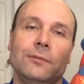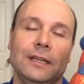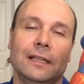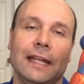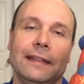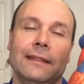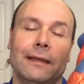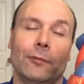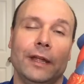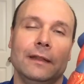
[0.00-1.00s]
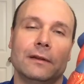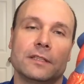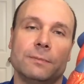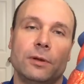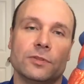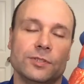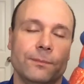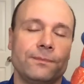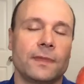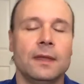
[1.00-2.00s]
relayed the way they're supposed
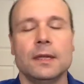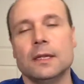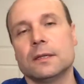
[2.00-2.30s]
to.